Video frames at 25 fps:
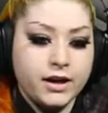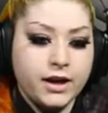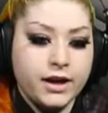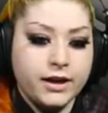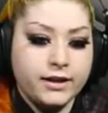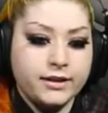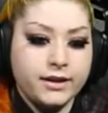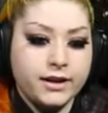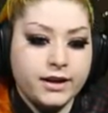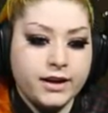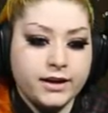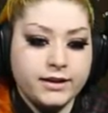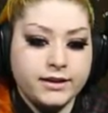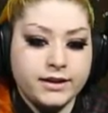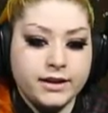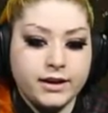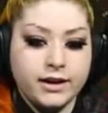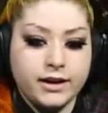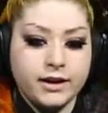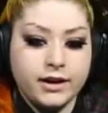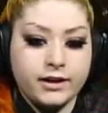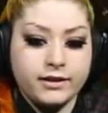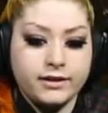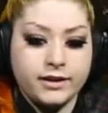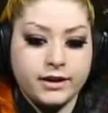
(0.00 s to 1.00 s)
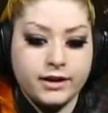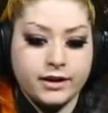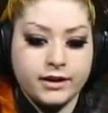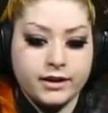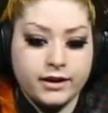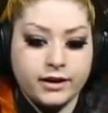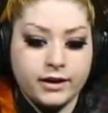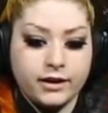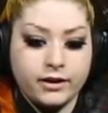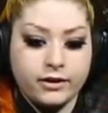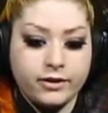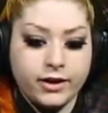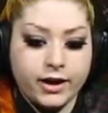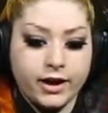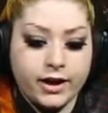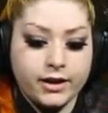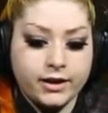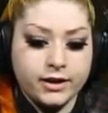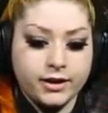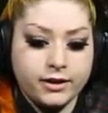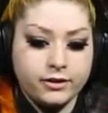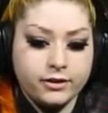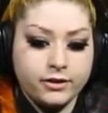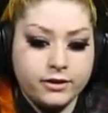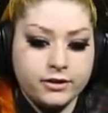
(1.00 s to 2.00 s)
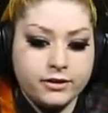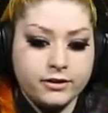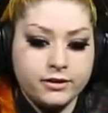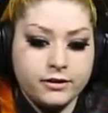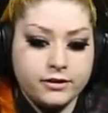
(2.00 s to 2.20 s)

I think I did it. Okay, hello.